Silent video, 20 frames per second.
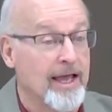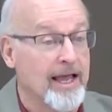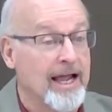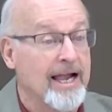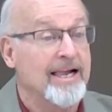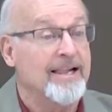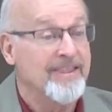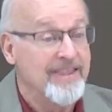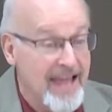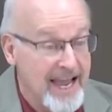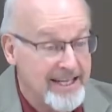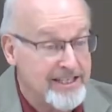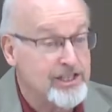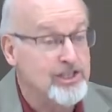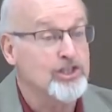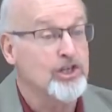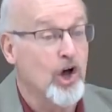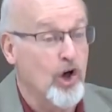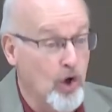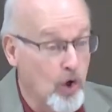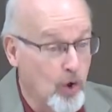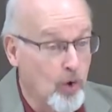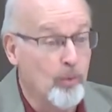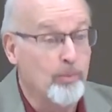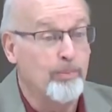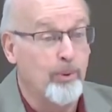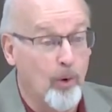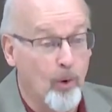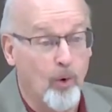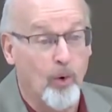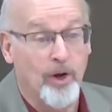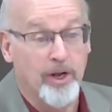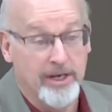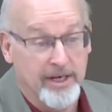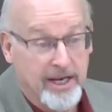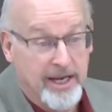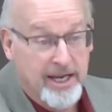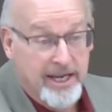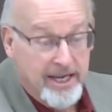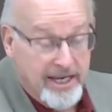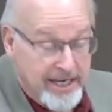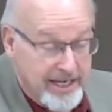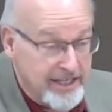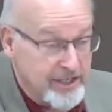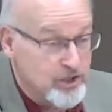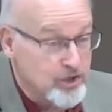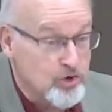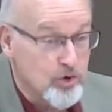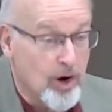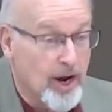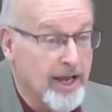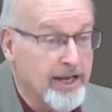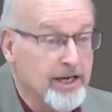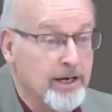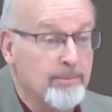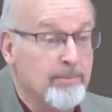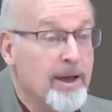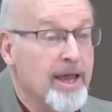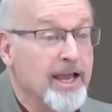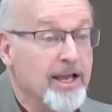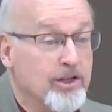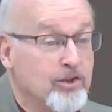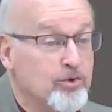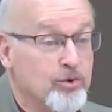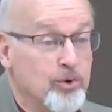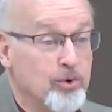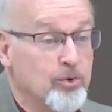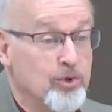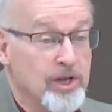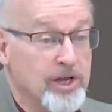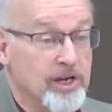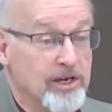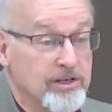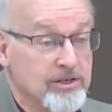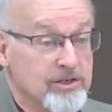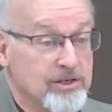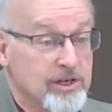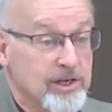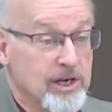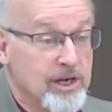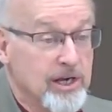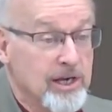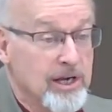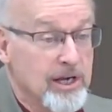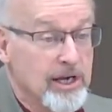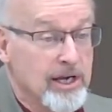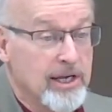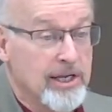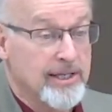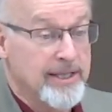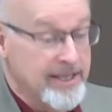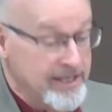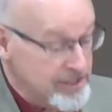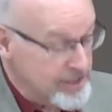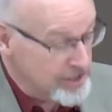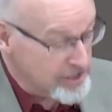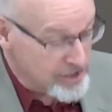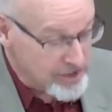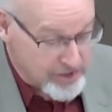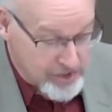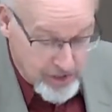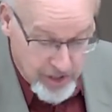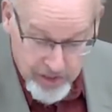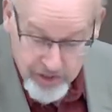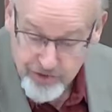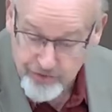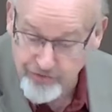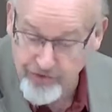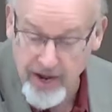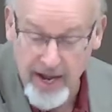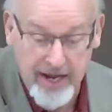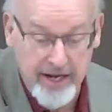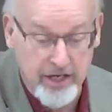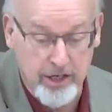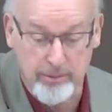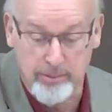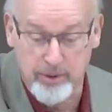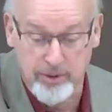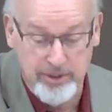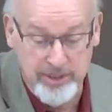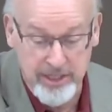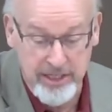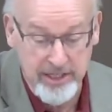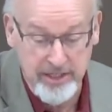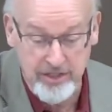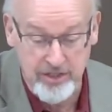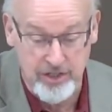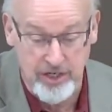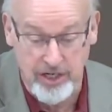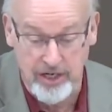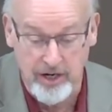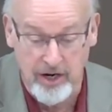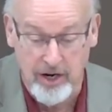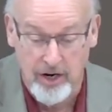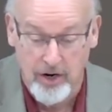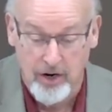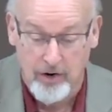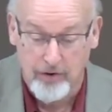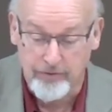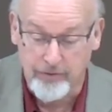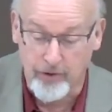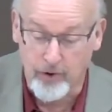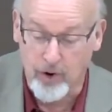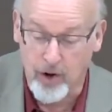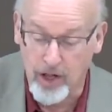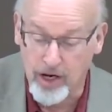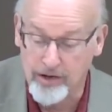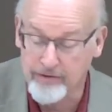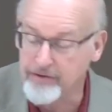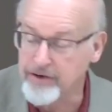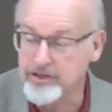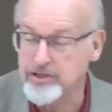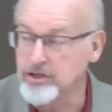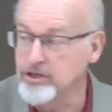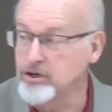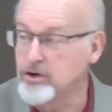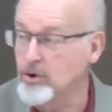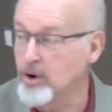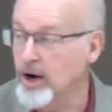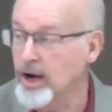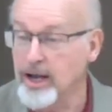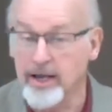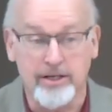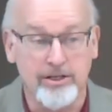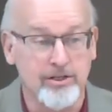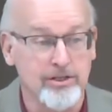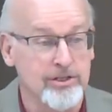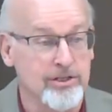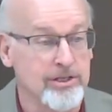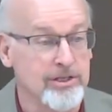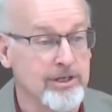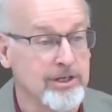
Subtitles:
That's the whole point he's trying to make through this. This is such valuable teaching for all of us in Christ.